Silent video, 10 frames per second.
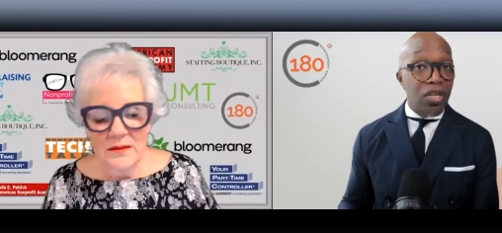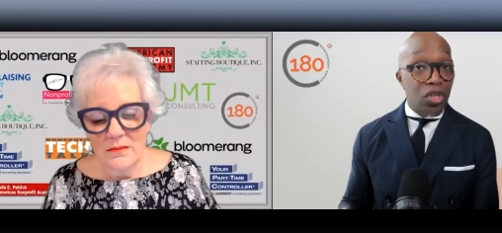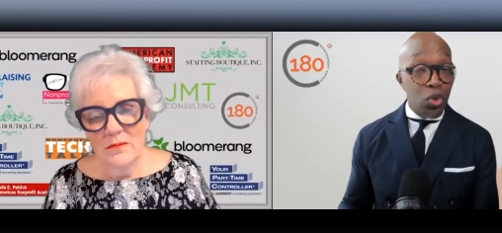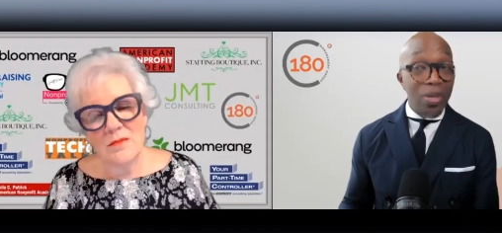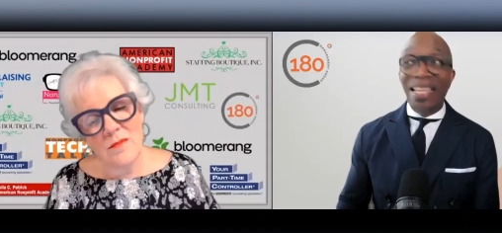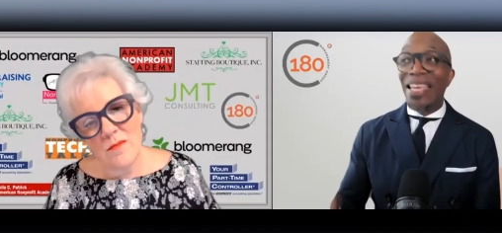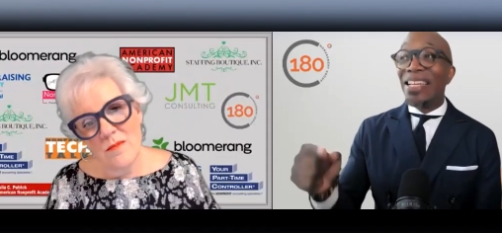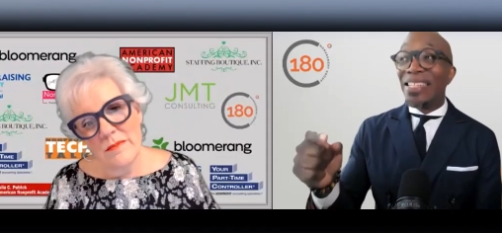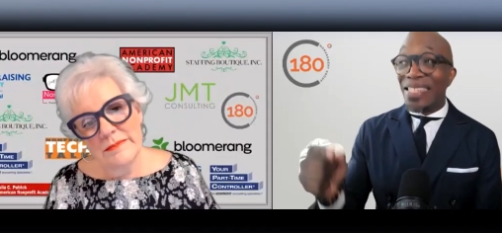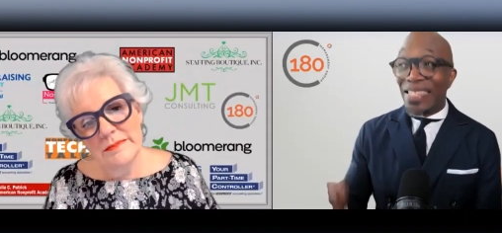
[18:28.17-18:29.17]
Speaker 1: to do it
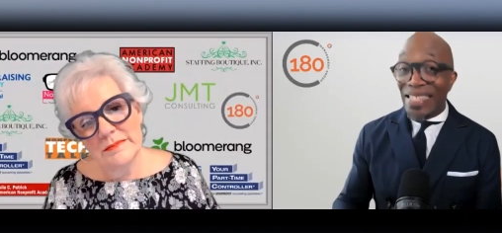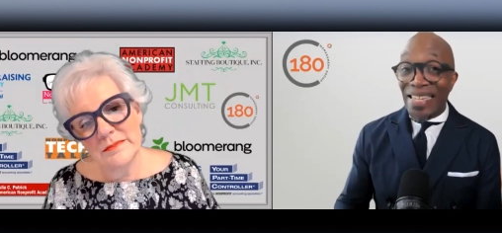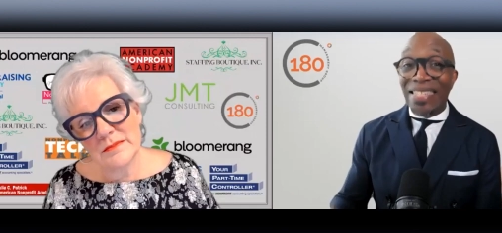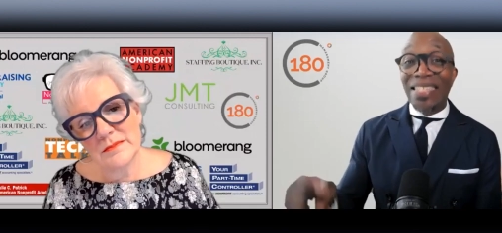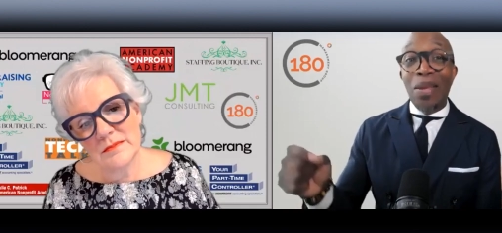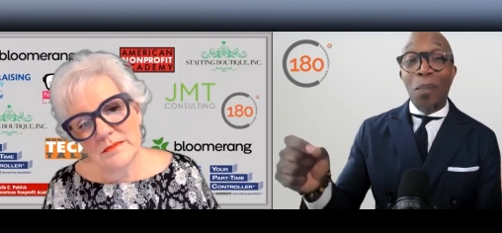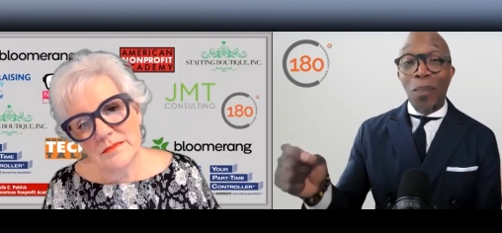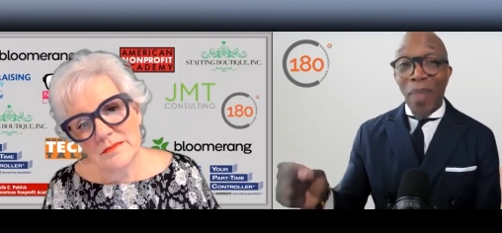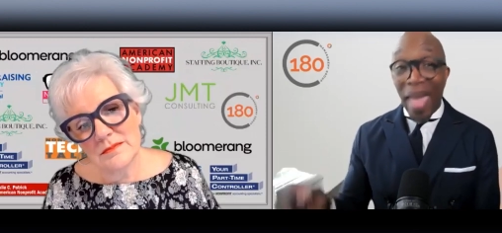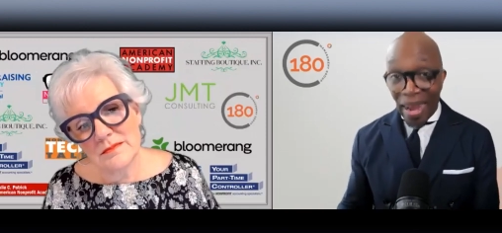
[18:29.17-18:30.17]

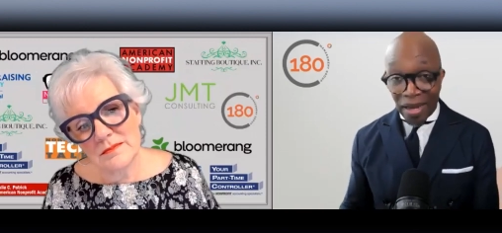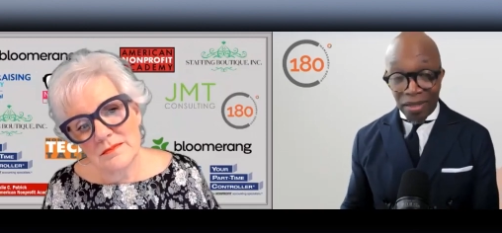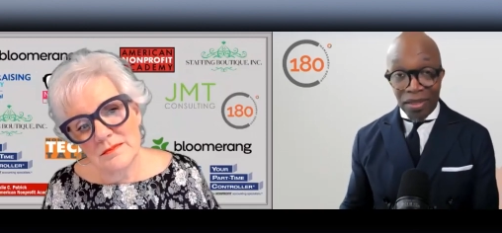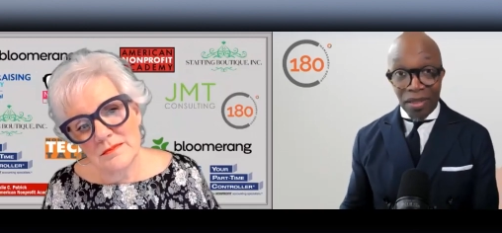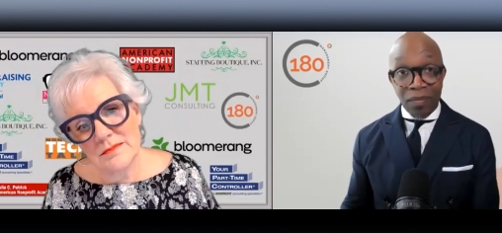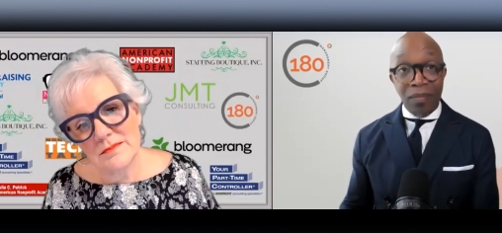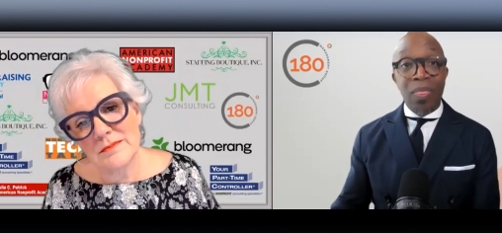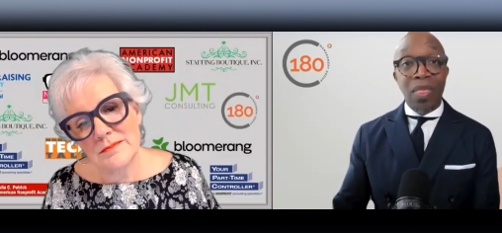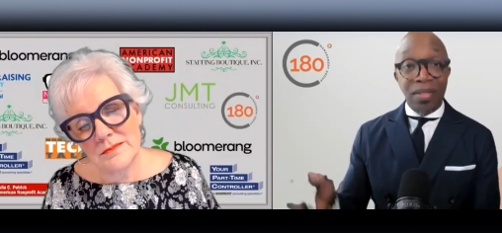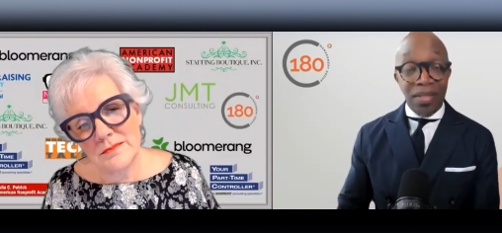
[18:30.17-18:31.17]
systematically,
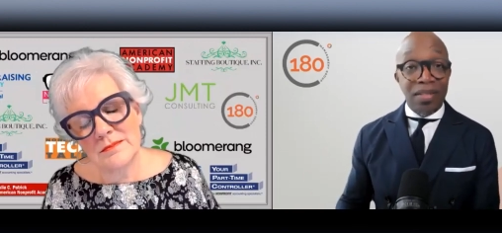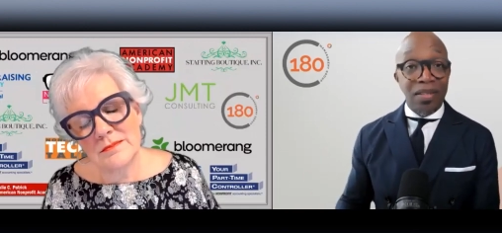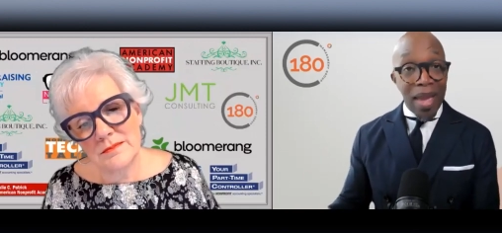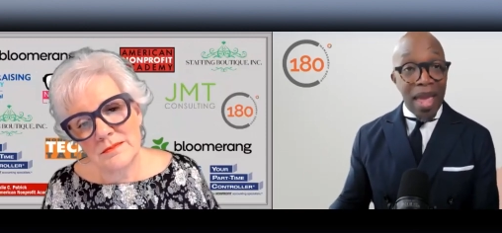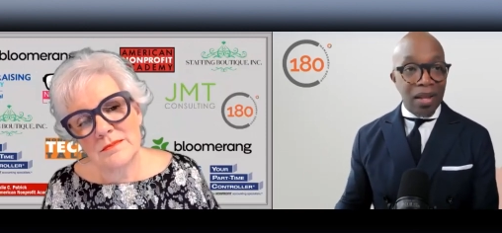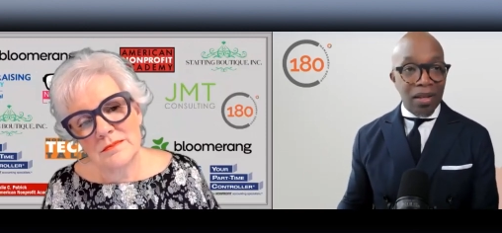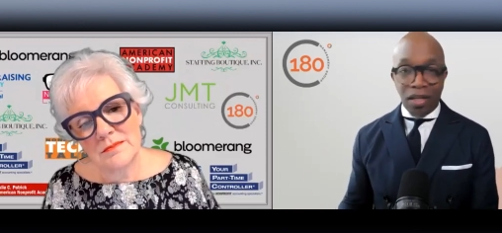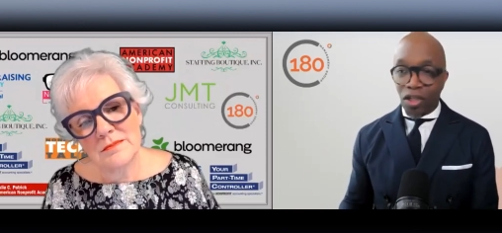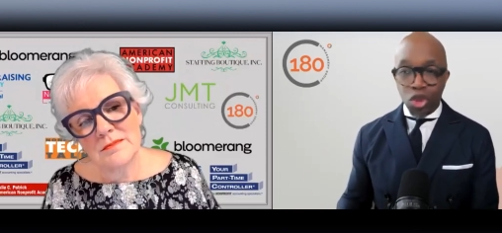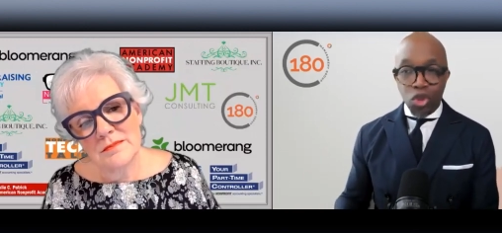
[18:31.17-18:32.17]

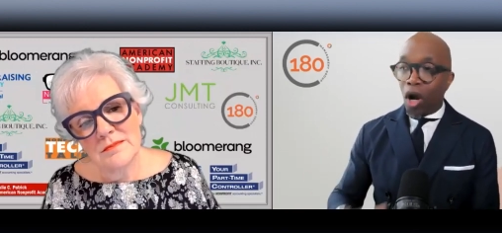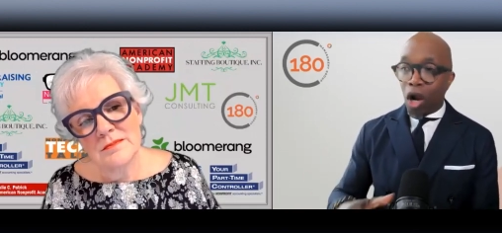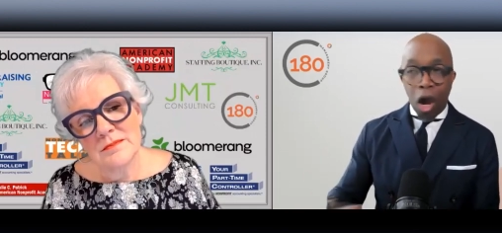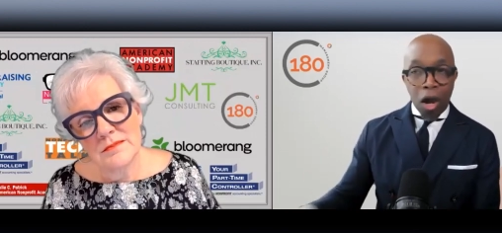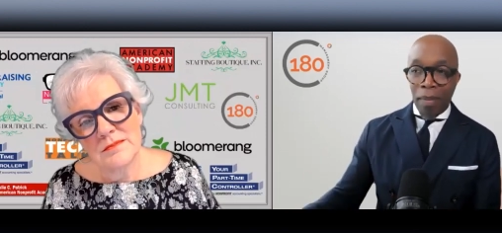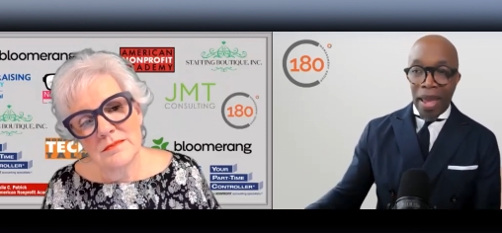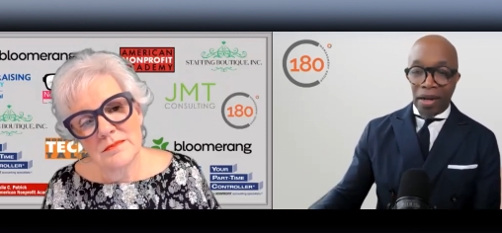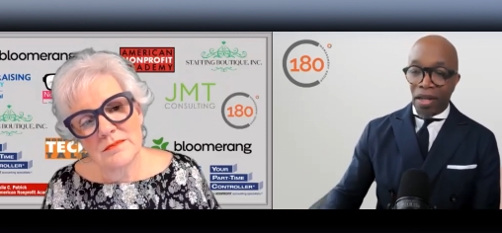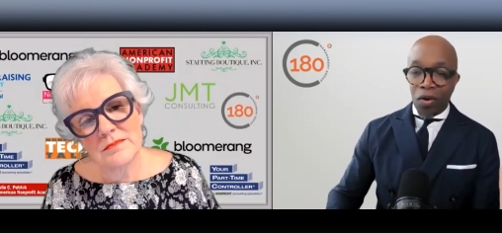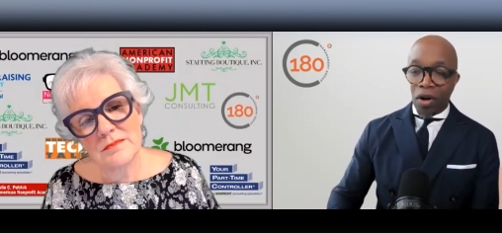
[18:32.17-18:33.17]
because you are
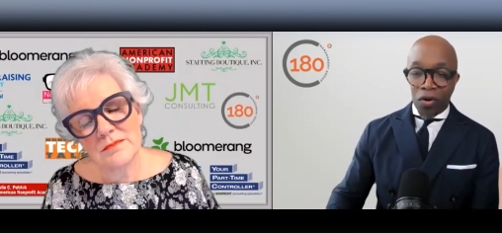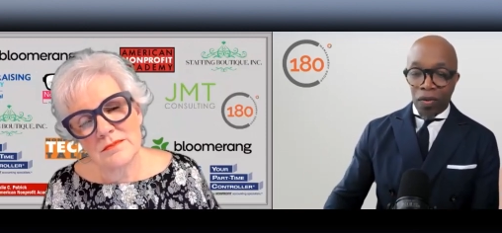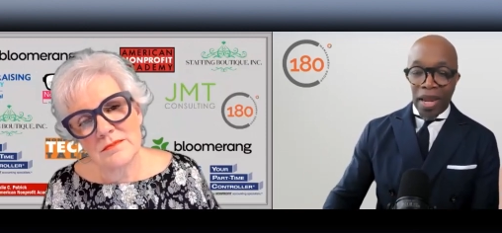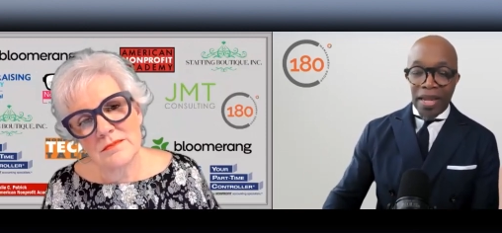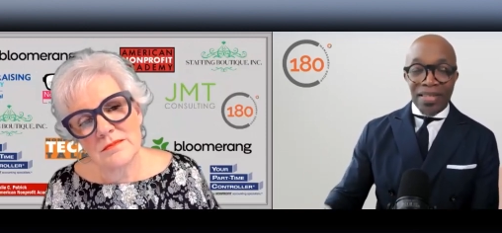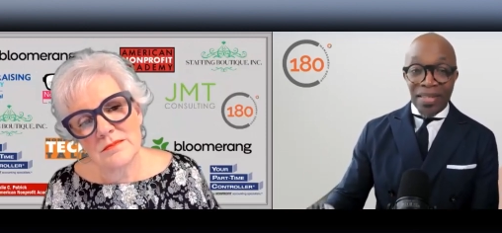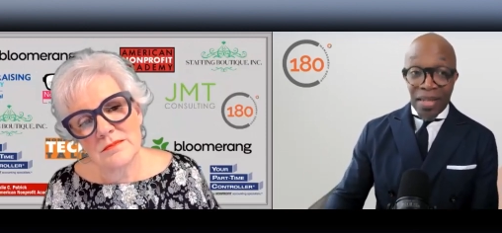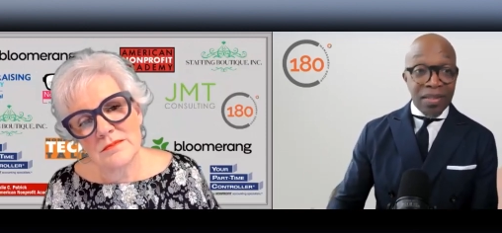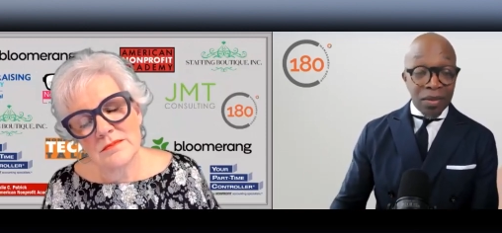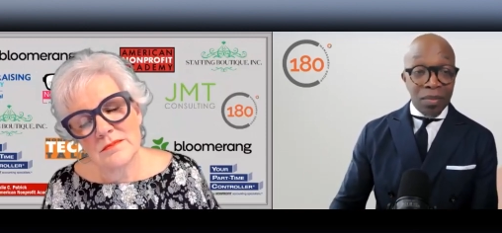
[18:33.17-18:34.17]
automatically going to create
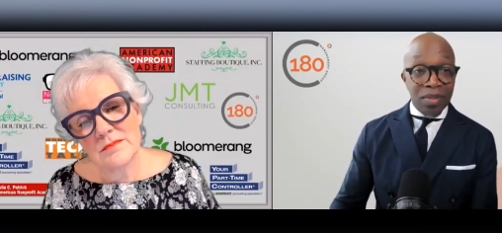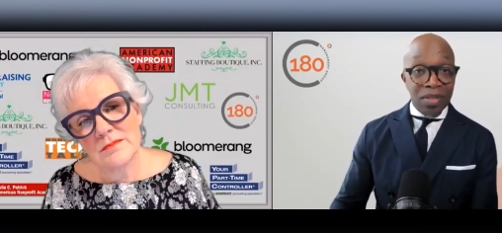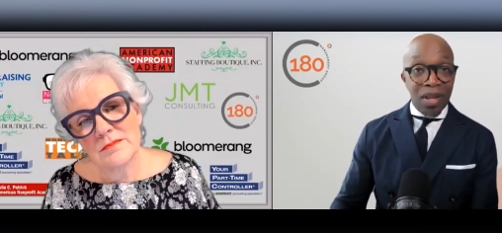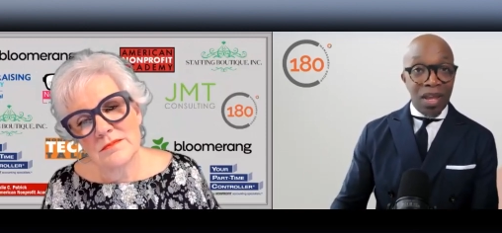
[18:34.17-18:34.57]
systems